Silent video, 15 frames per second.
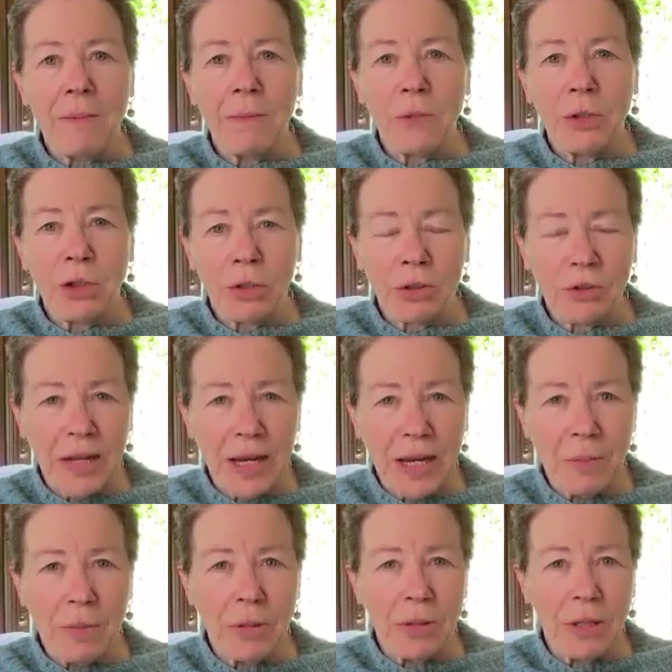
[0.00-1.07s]
Joseph
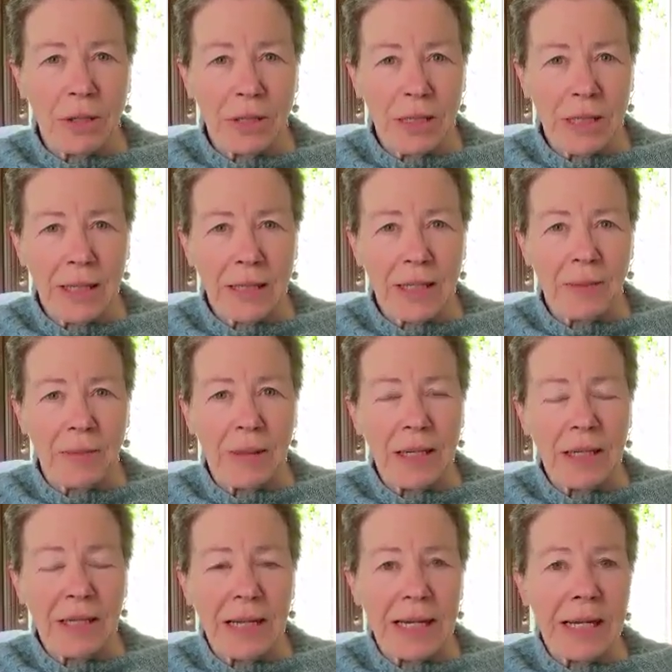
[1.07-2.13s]
Campbell says
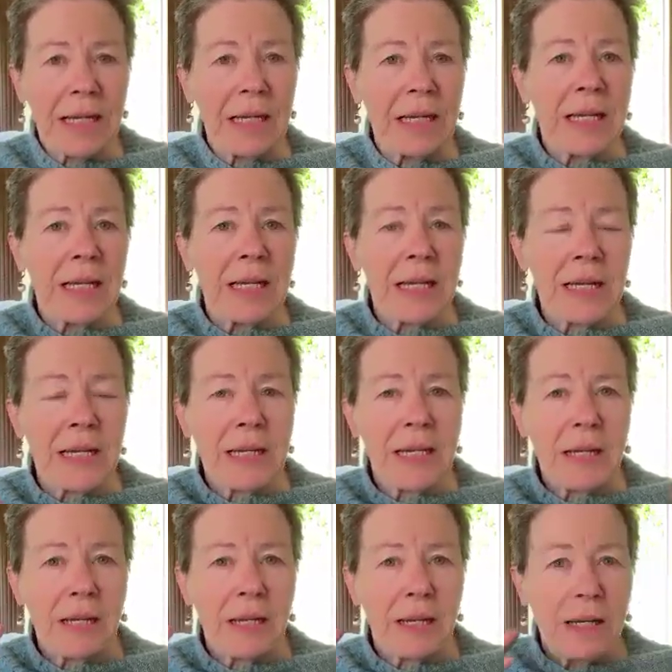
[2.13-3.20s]
something like,
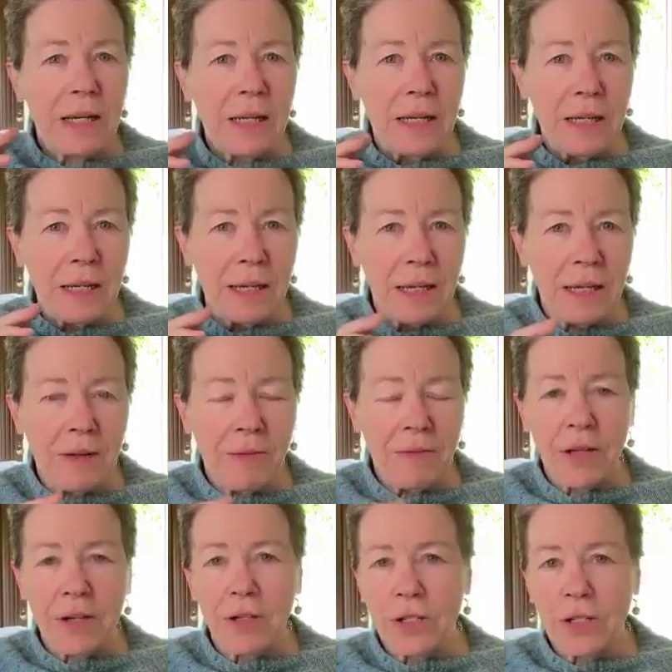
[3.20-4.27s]

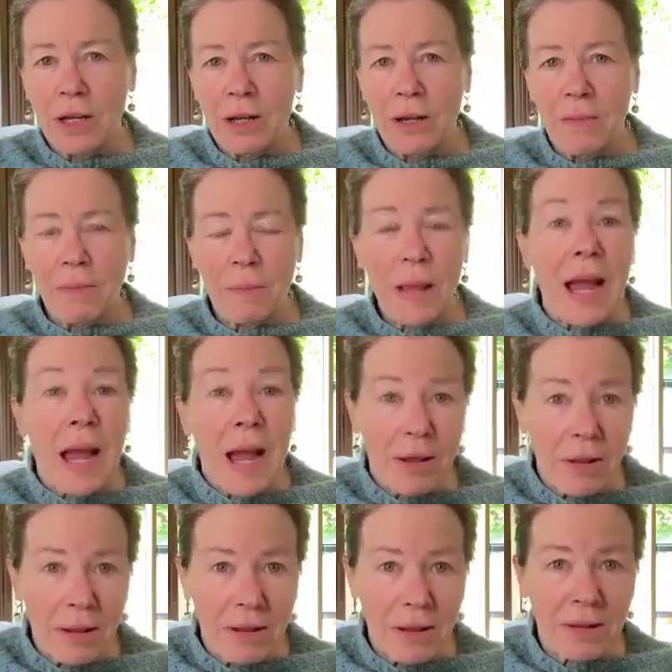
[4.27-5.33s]
if there's a
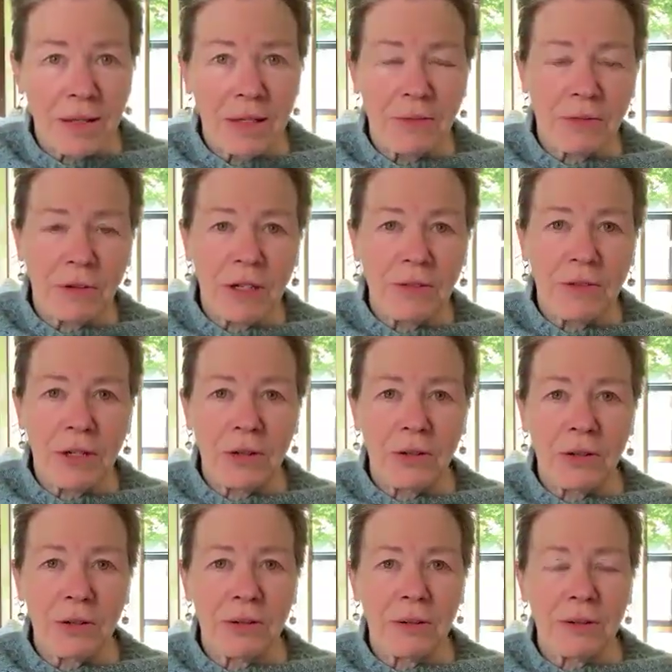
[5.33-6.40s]
path in front of
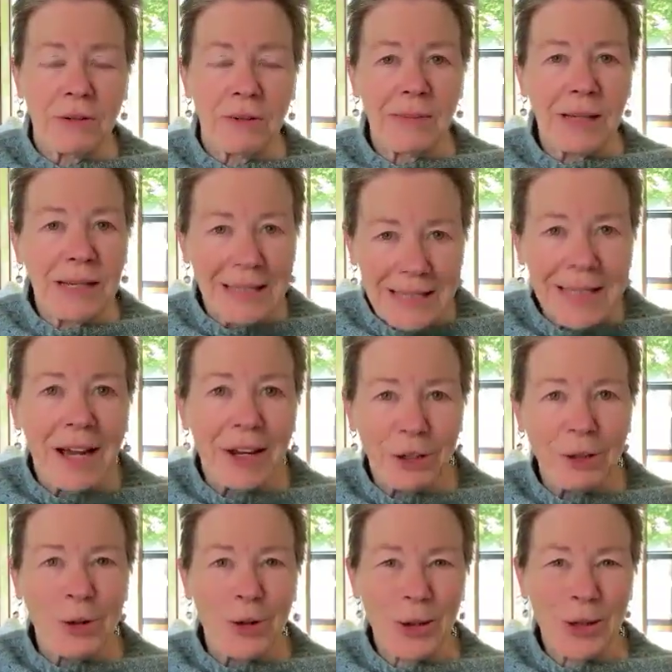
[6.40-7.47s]
you, it's not
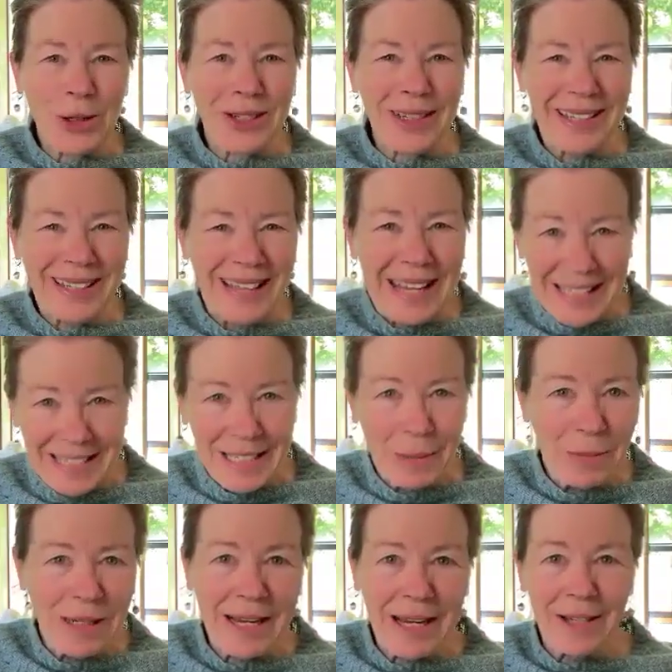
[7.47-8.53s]
yours. That's
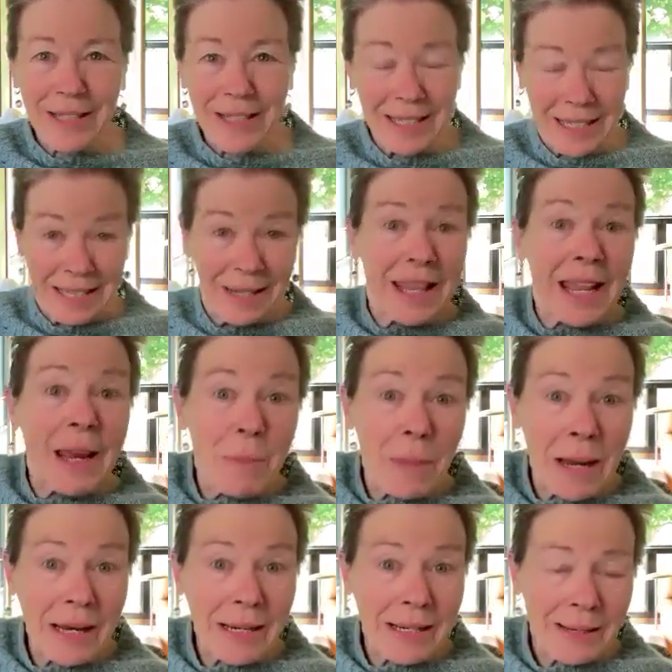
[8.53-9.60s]
somebody else's that they
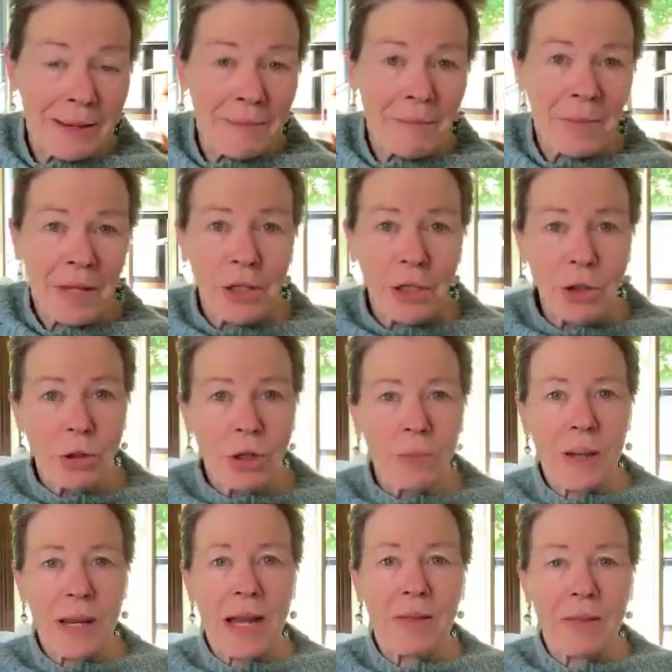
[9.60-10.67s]
made. Your
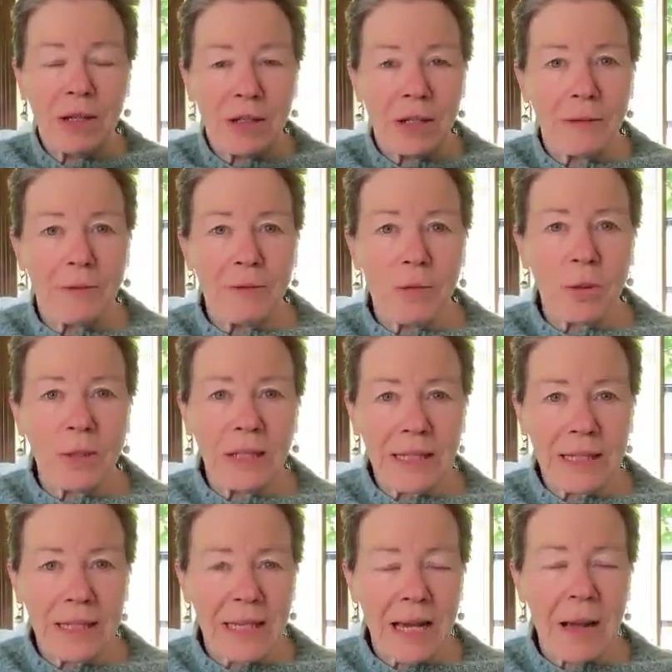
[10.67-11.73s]
path is unfolding
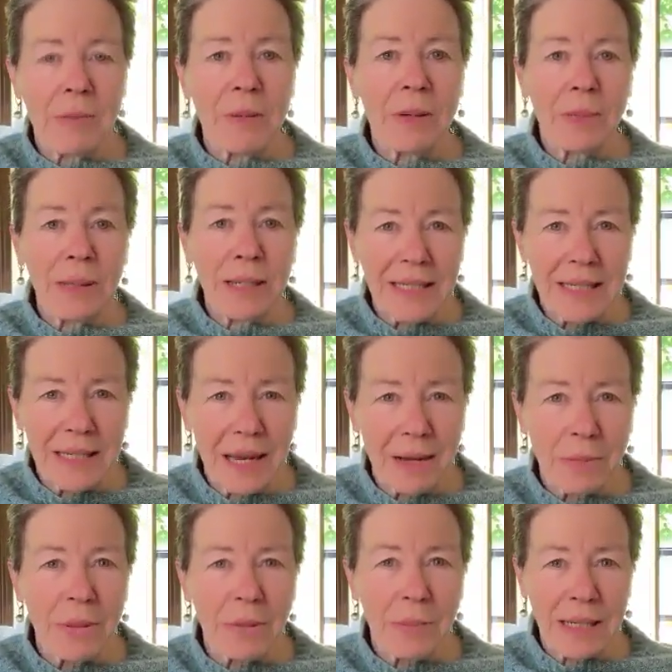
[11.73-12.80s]
step by
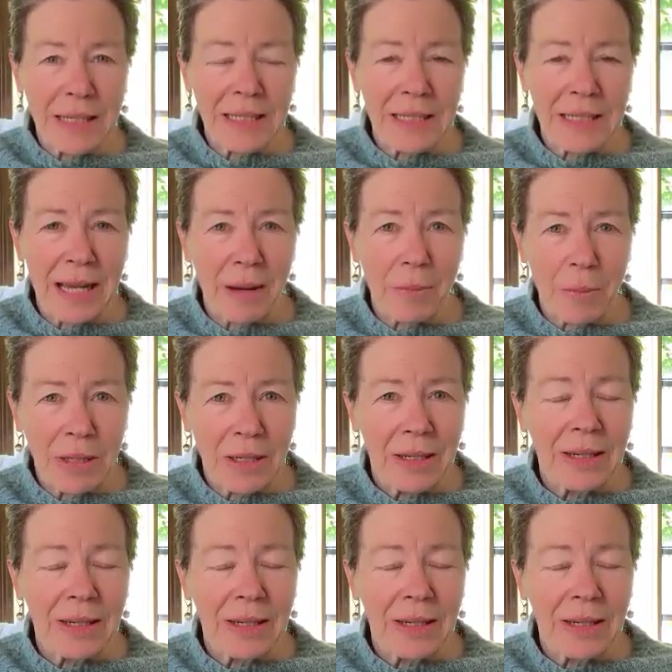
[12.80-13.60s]
step by step.